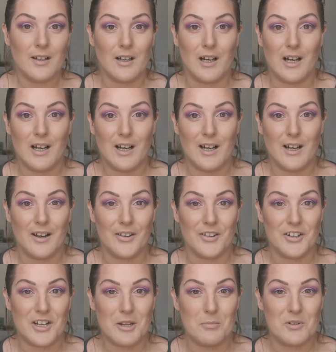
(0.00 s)
Haha,
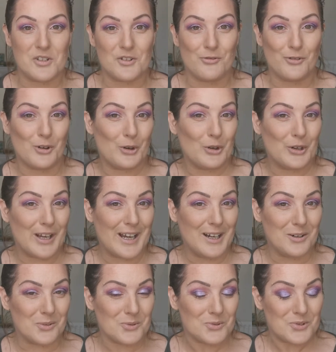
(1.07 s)
the neighbours have gone
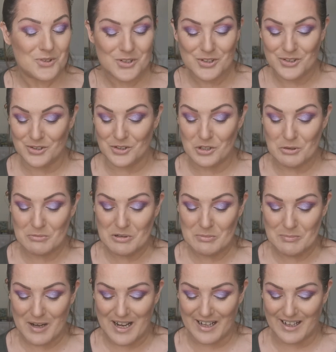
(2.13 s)
out. No more
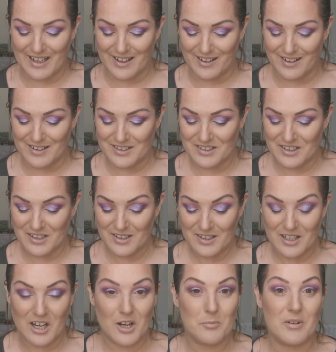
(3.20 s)
banging.
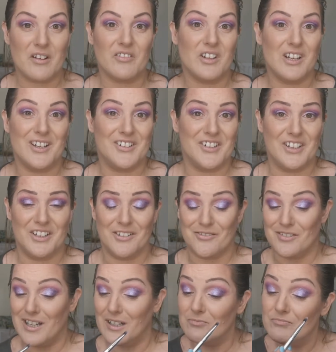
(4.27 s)
I hope you haven't heard any
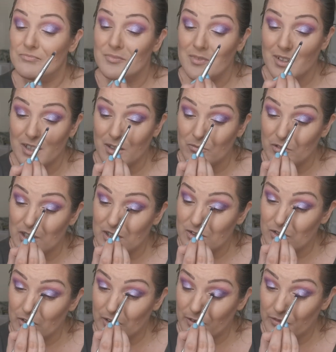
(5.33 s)
of that. I'm really
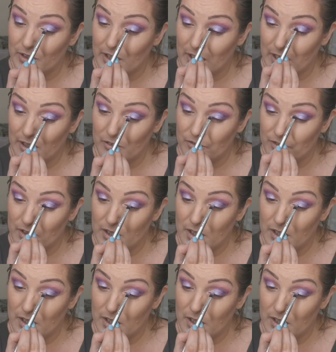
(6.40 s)
sorry if you have.